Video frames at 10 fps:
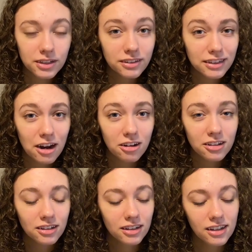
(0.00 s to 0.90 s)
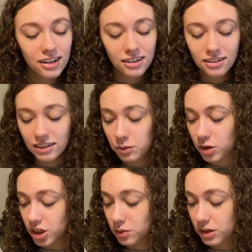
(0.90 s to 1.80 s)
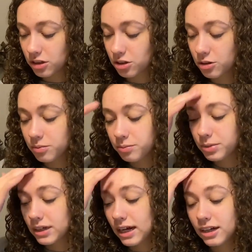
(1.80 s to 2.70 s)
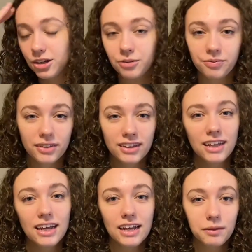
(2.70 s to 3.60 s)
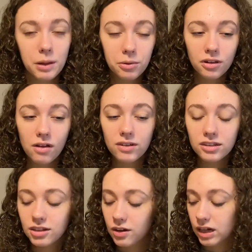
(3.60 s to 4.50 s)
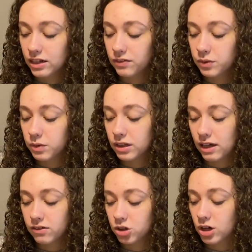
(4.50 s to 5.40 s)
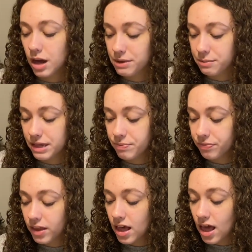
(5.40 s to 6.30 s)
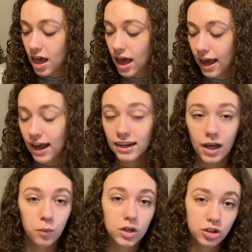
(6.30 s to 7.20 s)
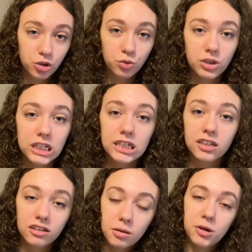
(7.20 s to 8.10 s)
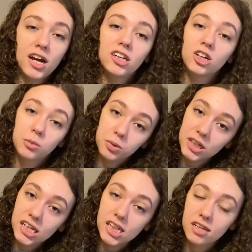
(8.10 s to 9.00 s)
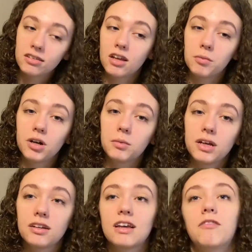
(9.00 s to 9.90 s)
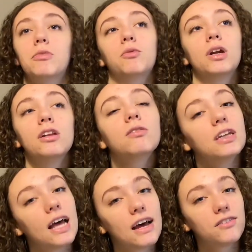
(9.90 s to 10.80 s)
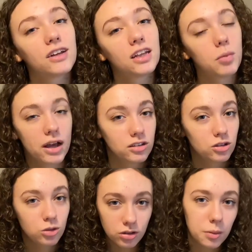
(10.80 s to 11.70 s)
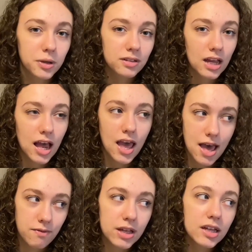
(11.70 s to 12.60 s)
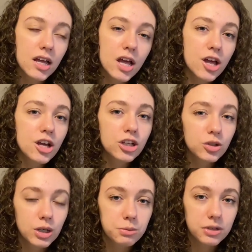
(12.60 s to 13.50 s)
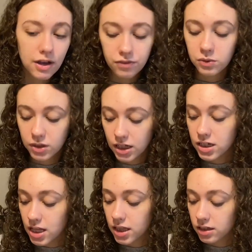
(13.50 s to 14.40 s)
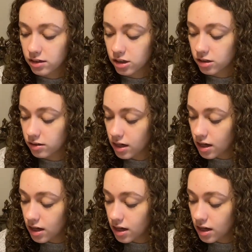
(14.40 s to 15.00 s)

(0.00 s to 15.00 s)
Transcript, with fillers: really scared to see what she went through but i know people love it so i definitely want to give it a try maybe and i want to read this summer i turned pretty this summer because i've been wanting to read that for like the past two summers and i haven't so i definitely want to get to that this year